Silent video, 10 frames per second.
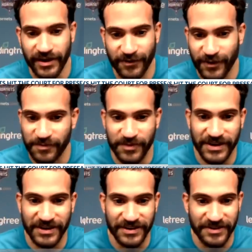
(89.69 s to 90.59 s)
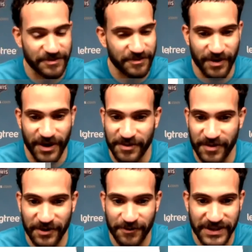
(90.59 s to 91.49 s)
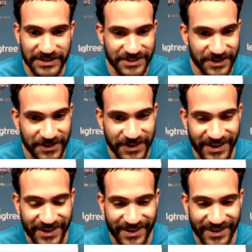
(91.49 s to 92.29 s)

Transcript: Uh, I've only been here probably about a week, so